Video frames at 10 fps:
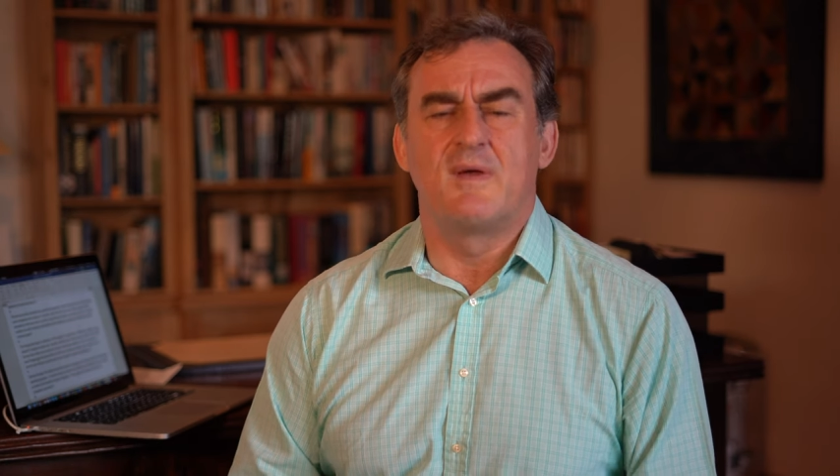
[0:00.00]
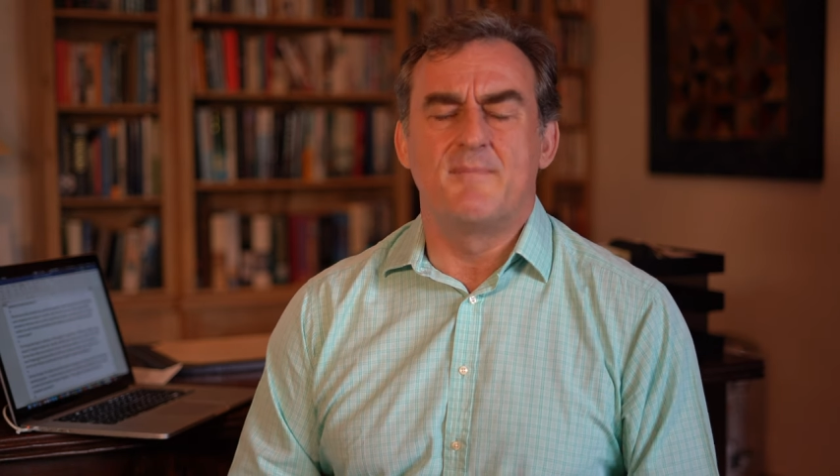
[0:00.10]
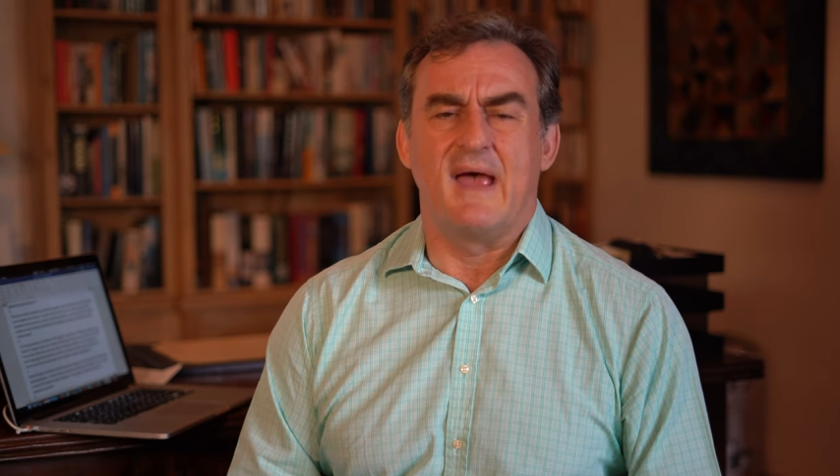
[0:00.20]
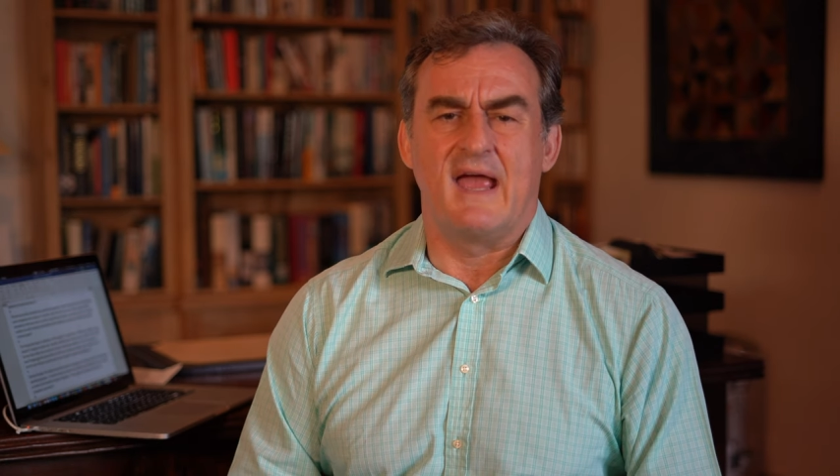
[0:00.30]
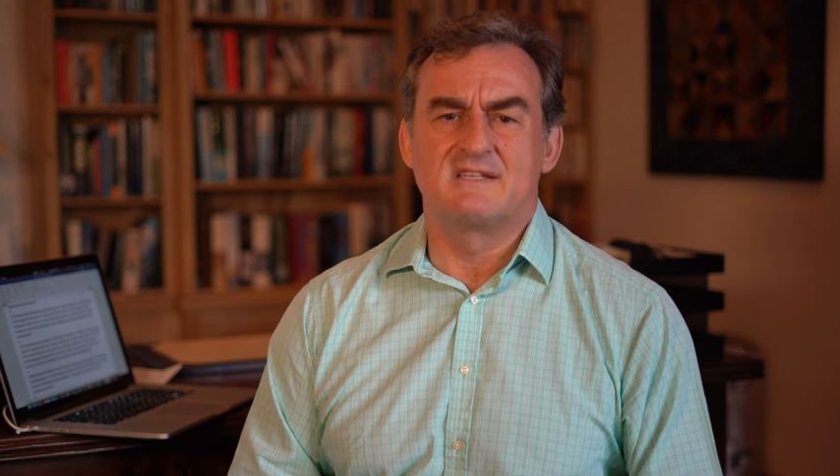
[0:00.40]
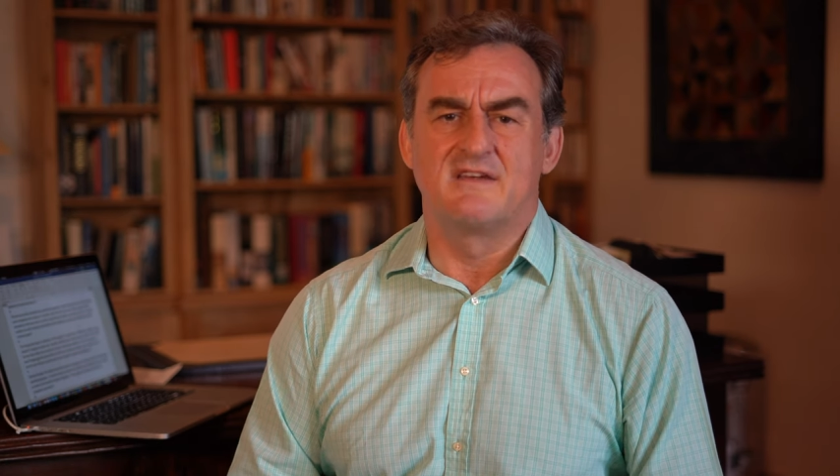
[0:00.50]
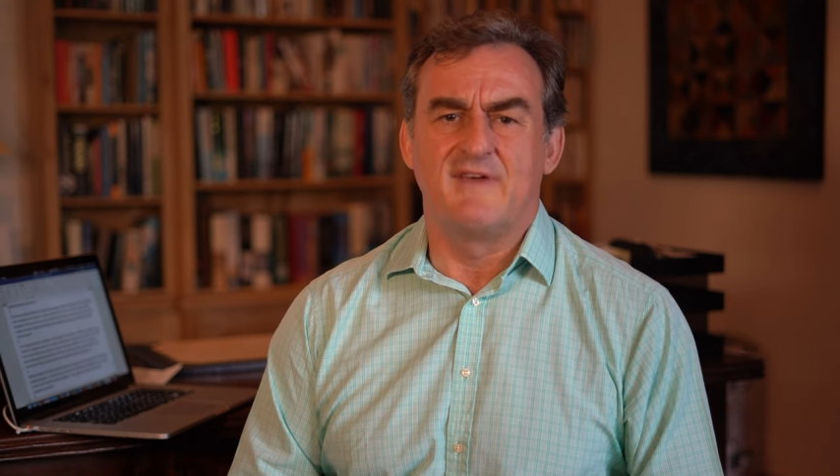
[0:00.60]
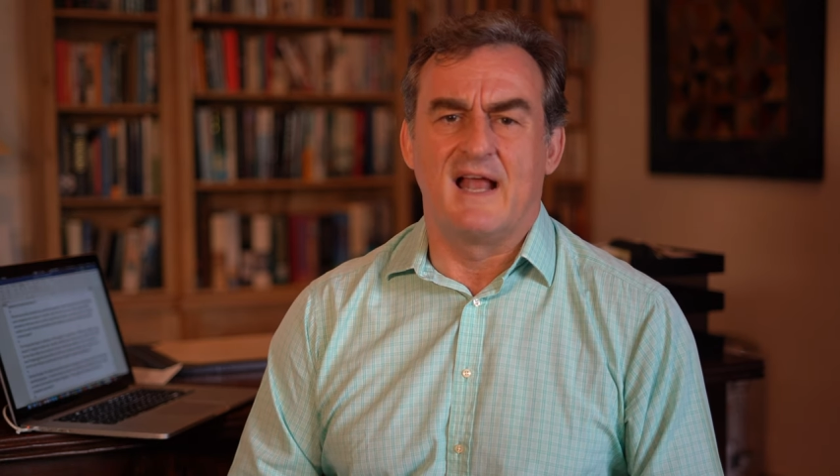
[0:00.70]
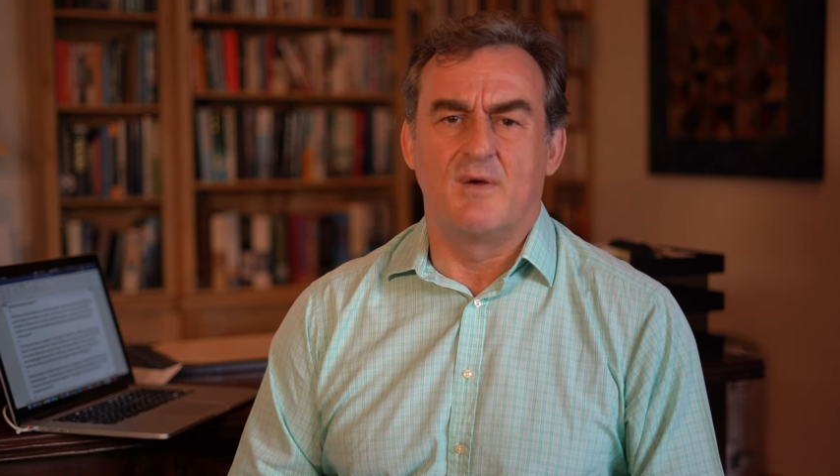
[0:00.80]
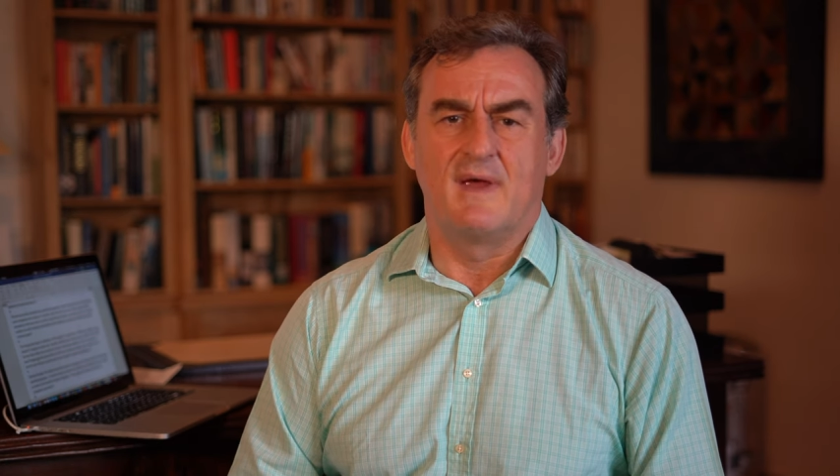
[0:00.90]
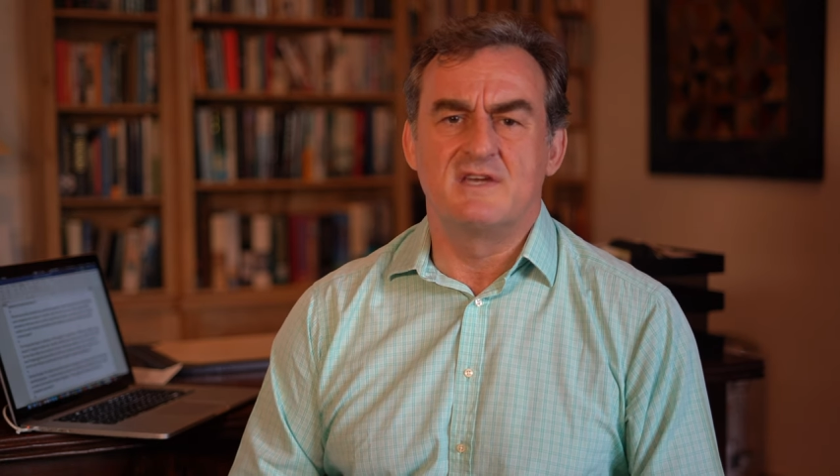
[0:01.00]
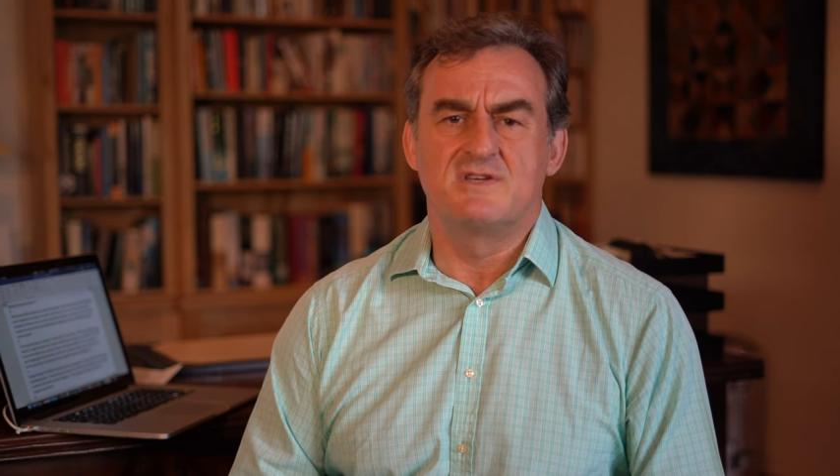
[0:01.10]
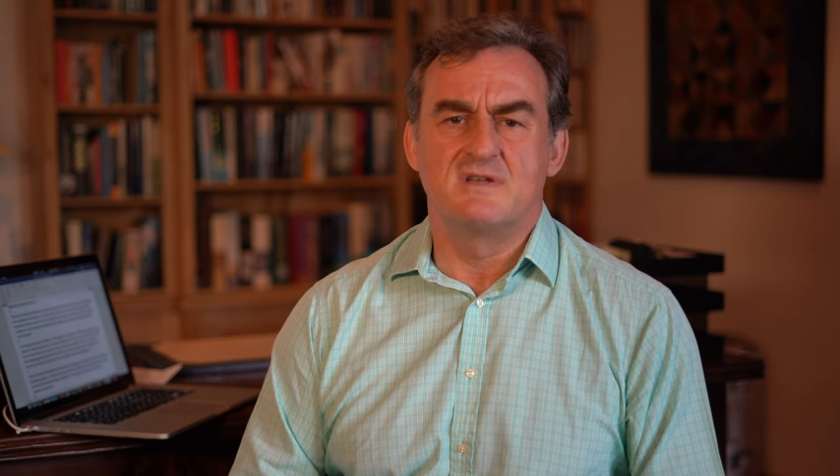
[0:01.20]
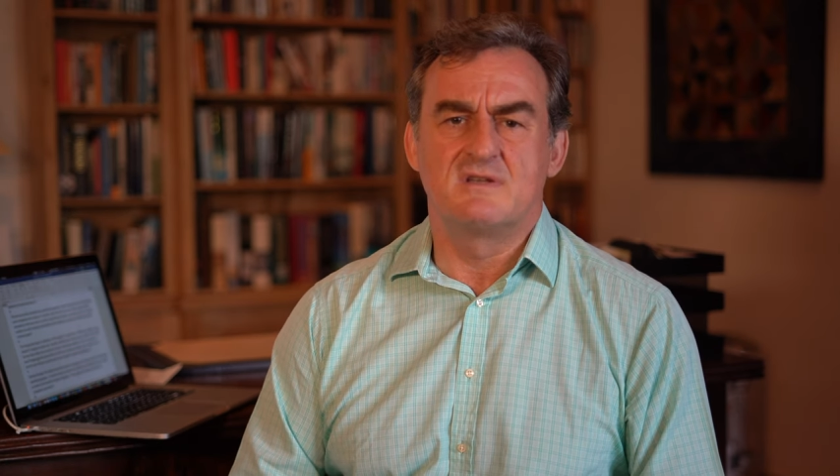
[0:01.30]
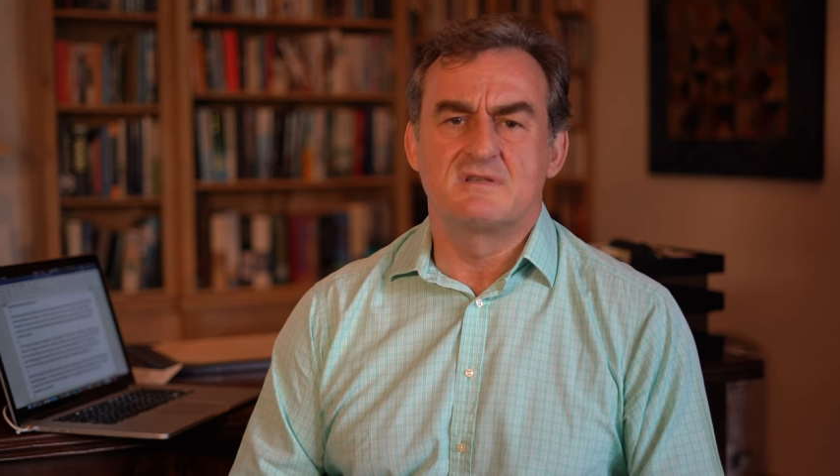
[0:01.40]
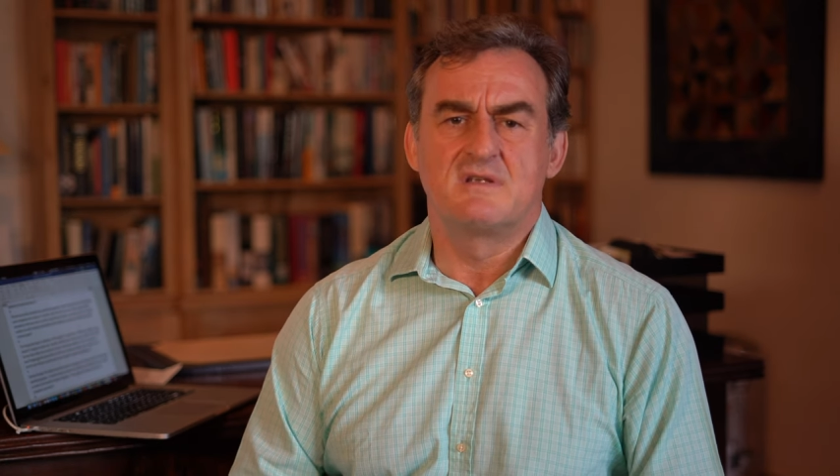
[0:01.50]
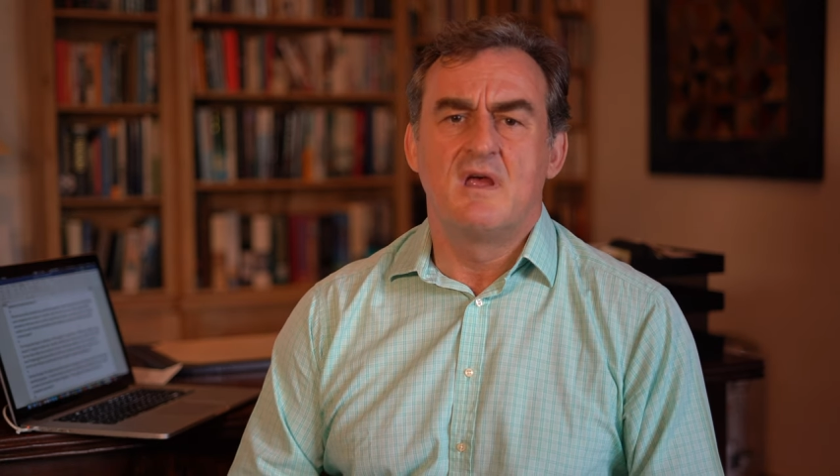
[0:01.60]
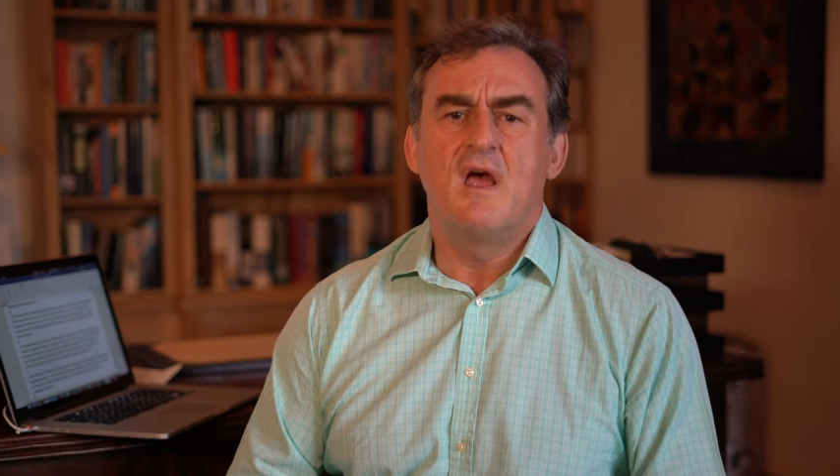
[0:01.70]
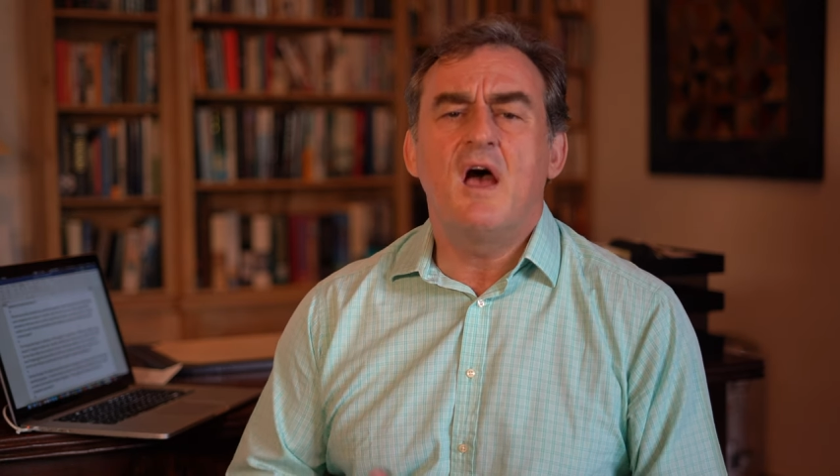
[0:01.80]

impacting valuations.